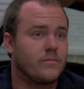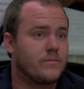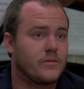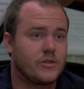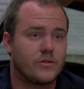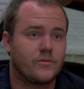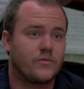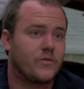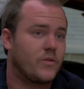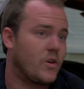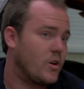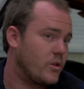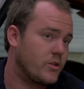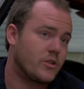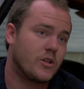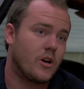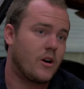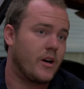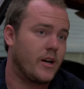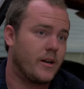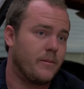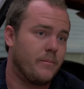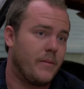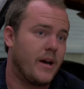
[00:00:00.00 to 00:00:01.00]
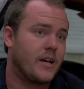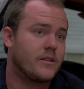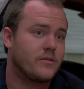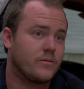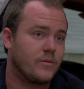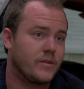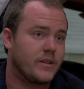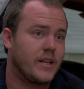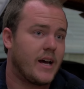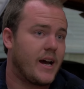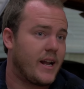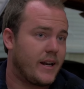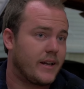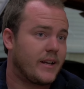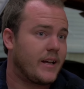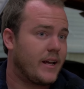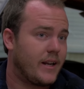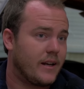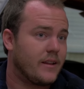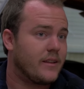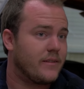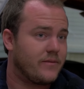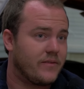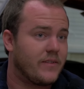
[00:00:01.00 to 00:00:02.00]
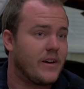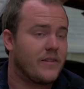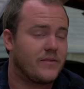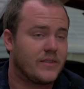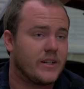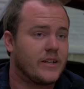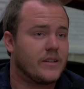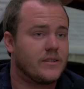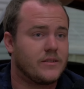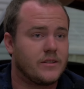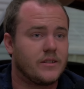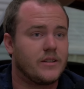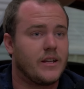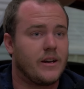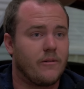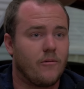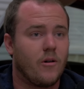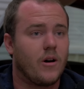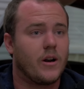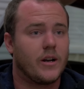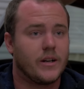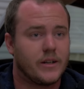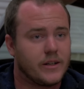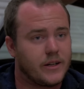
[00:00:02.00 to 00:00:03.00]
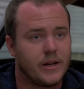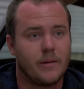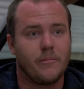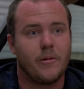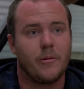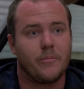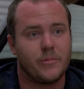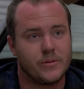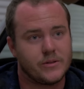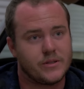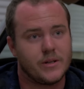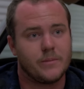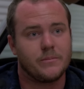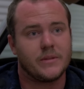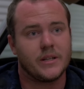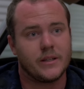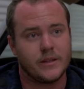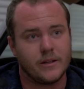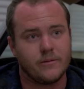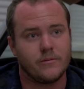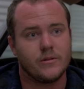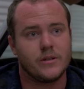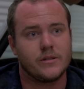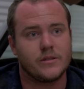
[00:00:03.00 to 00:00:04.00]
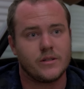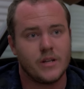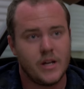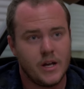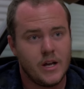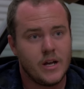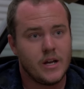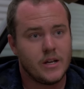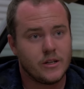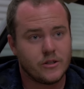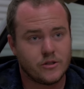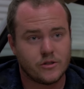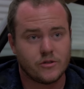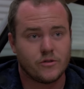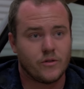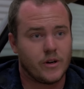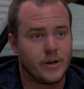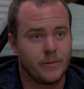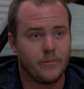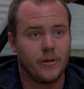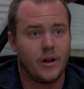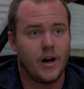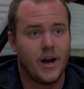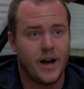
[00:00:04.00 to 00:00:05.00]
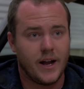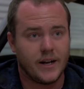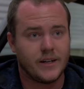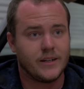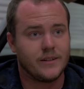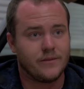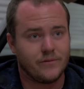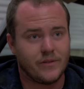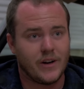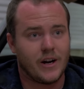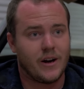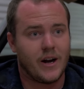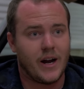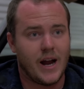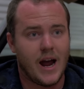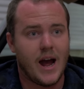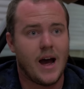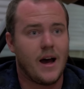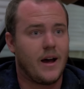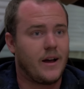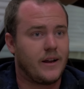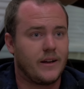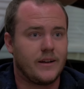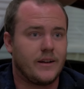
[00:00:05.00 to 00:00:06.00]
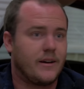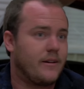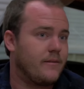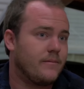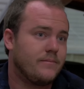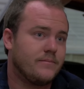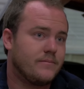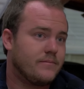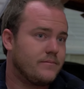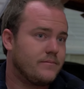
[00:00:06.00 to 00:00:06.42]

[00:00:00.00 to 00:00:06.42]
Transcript: first starting to mess with that again in the 50s, so they wanted to come up with something that was streamlined and very, you know,